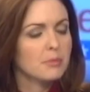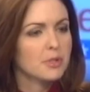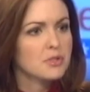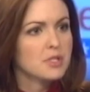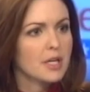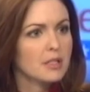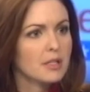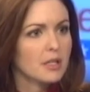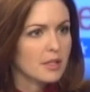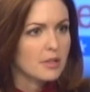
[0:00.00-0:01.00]
bill
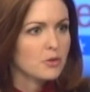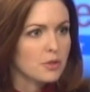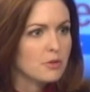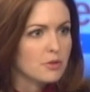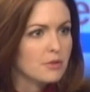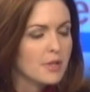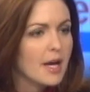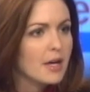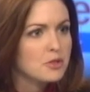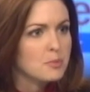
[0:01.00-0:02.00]
stand? I know you're in the
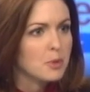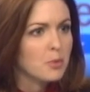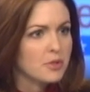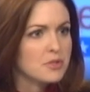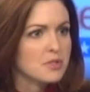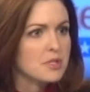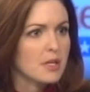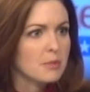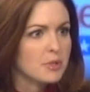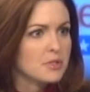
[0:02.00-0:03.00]
House, but where does the Senate bill stand?